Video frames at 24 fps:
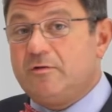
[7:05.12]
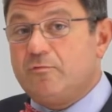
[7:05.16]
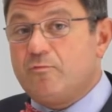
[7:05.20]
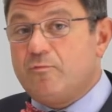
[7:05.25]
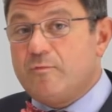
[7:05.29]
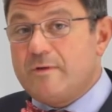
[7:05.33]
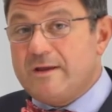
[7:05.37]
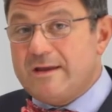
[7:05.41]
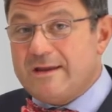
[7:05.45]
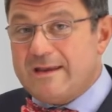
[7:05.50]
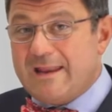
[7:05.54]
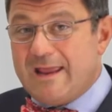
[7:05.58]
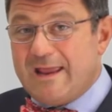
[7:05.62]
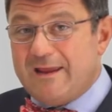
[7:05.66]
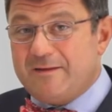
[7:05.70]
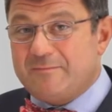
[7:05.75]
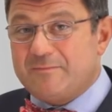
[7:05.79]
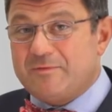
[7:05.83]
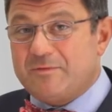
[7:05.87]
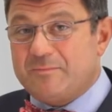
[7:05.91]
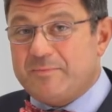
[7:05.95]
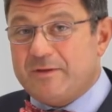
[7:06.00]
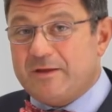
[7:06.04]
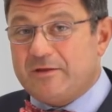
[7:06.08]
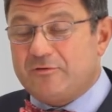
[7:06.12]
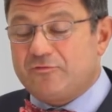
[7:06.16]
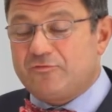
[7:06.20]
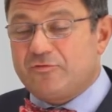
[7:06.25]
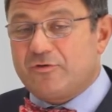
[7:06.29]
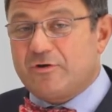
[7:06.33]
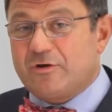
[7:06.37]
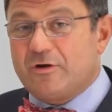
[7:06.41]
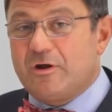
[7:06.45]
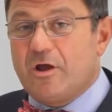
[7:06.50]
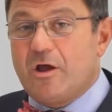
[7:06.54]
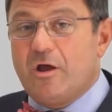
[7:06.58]
rename the
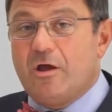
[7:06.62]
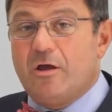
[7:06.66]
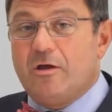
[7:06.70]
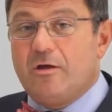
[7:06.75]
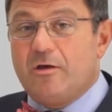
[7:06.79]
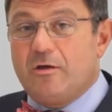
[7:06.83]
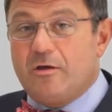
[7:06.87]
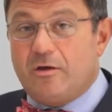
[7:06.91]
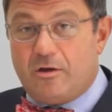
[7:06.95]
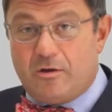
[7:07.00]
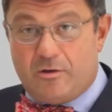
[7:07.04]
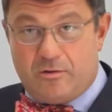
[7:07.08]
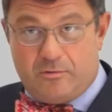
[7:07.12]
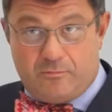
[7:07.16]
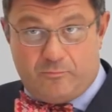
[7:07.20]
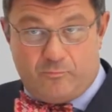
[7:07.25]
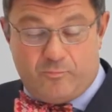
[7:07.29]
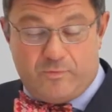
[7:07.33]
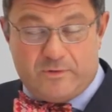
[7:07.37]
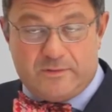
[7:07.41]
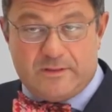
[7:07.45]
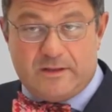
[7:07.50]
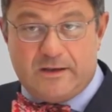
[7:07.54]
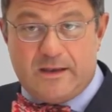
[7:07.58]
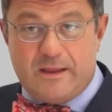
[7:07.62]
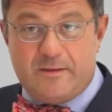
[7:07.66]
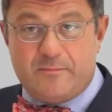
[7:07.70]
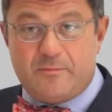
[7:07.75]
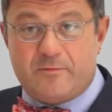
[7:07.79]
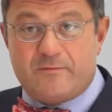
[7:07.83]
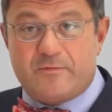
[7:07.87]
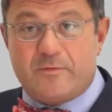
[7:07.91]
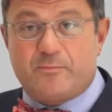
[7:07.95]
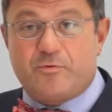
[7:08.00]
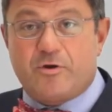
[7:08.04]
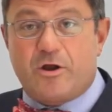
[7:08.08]
picture with the name
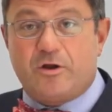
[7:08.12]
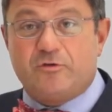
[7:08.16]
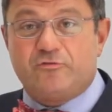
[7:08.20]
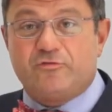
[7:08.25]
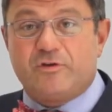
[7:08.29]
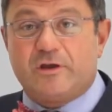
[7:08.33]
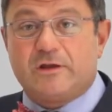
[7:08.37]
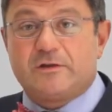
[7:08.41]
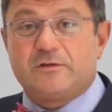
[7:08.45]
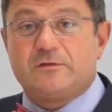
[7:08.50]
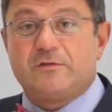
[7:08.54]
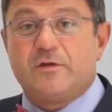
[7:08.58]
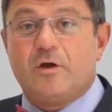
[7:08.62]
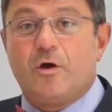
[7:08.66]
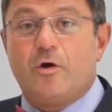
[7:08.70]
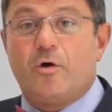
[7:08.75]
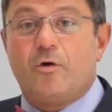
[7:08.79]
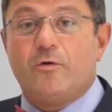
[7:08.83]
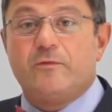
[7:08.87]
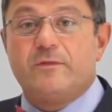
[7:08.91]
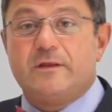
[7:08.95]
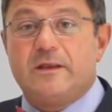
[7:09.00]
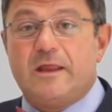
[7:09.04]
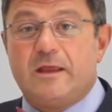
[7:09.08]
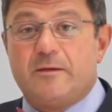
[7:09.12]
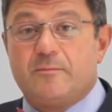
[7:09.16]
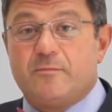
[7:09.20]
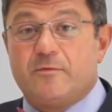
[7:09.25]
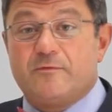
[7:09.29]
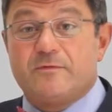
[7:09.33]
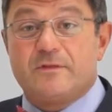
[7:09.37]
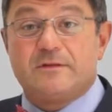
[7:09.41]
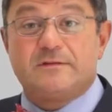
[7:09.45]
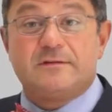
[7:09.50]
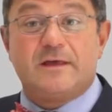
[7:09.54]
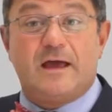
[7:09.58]
of the project or the name
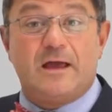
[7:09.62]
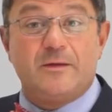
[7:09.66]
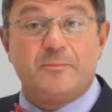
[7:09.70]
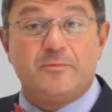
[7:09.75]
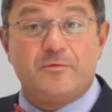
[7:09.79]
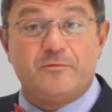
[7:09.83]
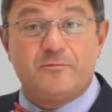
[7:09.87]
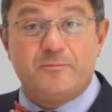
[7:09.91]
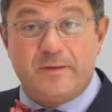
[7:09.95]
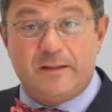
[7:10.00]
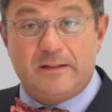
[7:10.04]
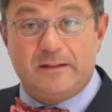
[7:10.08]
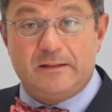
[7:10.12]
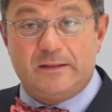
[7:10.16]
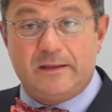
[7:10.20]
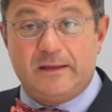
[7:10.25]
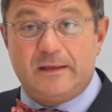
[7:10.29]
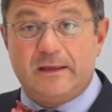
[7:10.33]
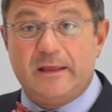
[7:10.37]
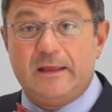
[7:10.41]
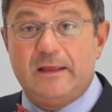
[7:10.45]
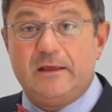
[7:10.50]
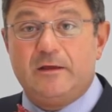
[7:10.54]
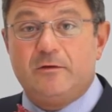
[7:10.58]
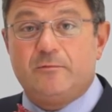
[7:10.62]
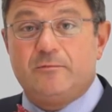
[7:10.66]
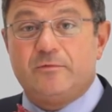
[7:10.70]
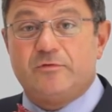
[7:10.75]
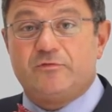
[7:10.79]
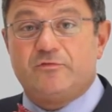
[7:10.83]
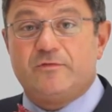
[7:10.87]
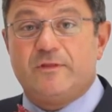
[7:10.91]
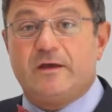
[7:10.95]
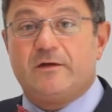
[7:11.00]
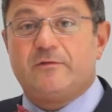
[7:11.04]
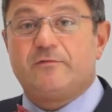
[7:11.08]
of the type of building,
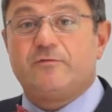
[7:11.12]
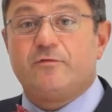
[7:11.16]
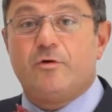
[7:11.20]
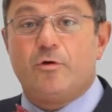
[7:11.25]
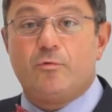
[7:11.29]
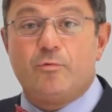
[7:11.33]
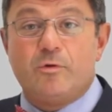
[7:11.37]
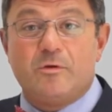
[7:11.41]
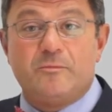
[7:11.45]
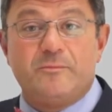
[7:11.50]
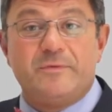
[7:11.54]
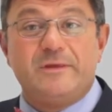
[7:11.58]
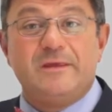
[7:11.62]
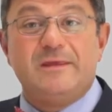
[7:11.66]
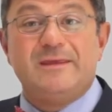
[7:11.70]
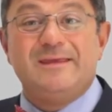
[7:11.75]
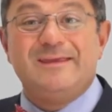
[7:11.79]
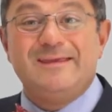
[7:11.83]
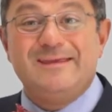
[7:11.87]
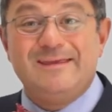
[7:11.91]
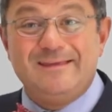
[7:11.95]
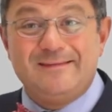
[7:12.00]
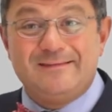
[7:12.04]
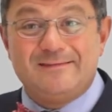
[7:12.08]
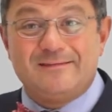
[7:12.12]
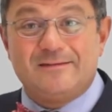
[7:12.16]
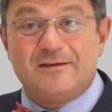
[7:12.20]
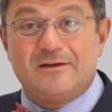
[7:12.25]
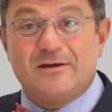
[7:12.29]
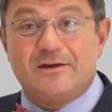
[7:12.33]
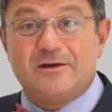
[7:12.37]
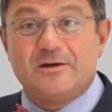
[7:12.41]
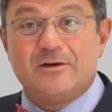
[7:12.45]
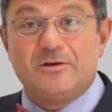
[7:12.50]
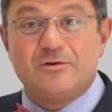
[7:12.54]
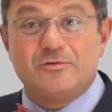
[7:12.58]
which therefore will be
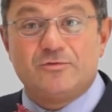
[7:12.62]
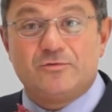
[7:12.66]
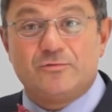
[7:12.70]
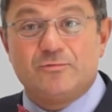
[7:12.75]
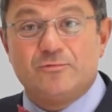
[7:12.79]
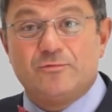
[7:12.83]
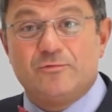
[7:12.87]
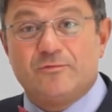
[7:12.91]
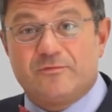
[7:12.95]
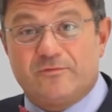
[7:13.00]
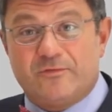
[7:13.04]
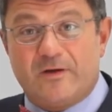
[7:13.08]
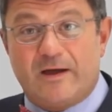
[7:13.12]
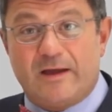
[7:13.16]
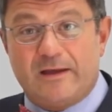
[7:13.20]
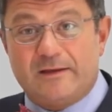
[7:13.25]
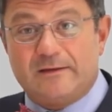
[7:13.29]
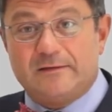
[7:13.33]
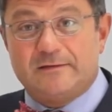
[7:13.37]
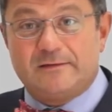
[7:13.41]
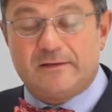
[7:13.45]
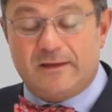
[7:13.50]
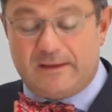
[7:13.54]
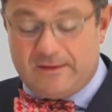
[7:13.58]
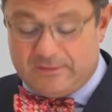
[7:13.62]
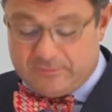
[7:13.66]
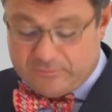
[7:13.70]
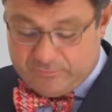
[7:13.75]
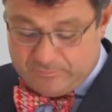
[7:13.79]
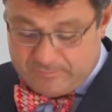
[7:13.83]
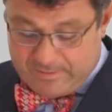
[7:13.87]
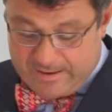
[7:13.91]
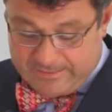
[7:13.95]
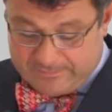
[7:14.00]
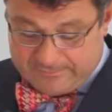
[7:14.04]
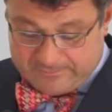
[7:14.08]
easier to find and
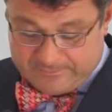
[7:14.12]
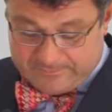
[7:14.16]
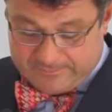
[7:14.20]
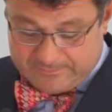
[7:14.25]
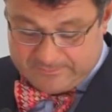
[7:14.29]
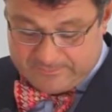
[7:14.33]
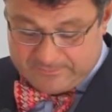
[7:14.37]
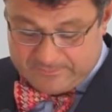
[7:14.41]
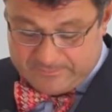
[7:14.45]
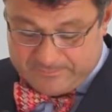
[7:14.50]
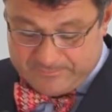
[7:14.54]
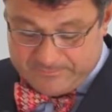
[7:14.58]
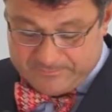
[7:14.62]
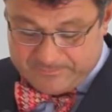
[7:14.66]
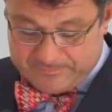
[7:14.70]
to access.